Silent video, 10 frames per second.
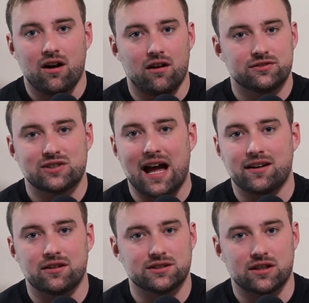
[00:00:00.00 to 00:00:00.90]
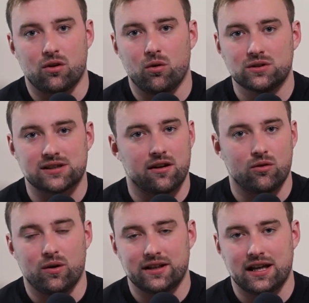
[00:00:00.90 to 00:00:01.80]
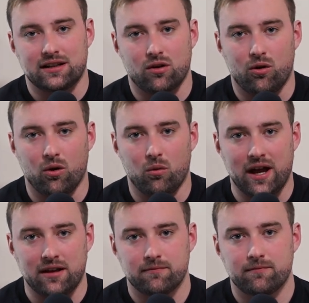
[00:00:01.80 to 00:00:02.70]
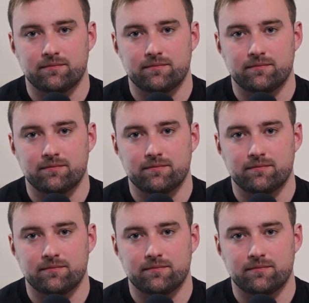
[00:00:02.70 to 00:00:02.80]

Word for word: of standards and goals that I'm going to hit the whole way.